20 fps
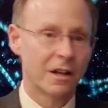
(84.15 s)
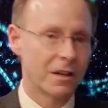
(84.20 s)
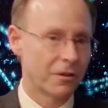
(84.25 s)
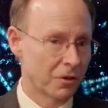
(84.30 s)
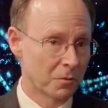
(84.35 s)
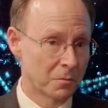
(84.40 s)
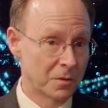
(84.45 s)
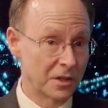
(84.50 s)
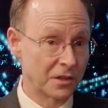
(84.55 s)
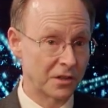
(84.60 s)

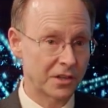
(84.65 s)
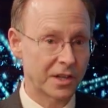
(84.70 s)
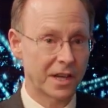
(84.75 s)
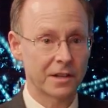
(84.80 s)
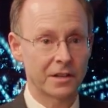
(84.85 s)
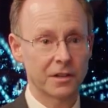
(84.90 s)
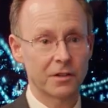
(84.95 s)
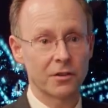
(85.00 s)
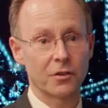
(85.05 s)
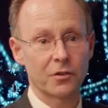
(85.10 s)
They'll be
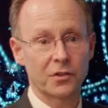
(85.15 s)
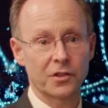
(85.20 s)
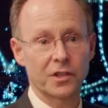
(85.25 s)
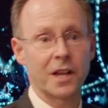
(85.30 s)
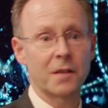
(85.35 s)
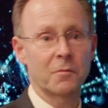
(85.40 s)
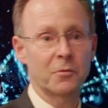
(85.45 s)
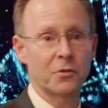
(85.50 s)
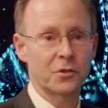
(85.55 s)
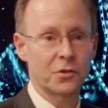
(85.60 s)
sending those
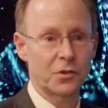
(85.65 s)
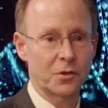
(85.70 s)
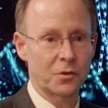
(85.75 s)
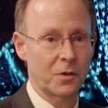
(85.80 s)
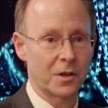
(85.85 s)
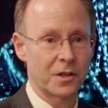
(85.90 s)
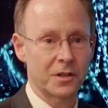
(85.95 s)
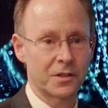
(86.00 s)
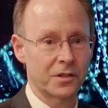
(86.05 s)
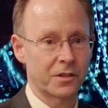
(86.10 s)
samples to
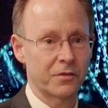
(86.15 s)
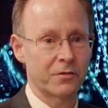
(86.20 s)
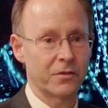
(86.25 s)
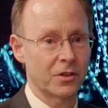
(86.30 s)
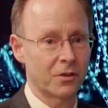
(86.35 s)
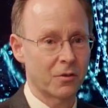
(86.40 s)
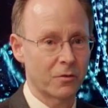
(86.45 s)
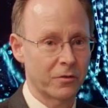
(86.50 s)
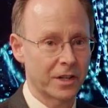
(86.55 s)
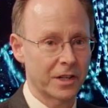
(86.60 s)
us
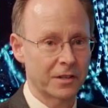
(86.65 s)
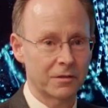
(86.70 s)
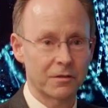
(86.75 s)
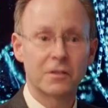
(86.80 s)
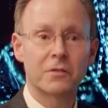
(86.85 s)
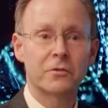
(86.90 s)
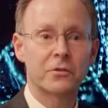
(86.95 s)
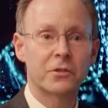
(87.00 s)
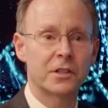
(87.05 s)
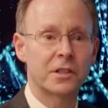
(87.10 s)
via overnight
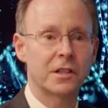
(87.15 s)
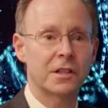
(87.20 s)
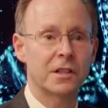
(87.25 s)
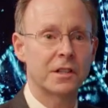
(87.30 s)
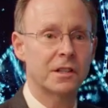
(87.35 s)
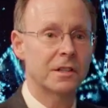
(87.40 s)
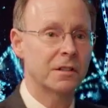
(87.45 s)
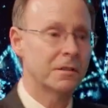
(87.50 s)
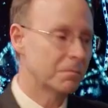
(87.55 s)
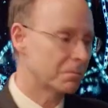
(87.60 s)

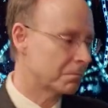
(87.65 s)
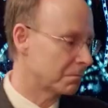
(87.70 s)
delivery,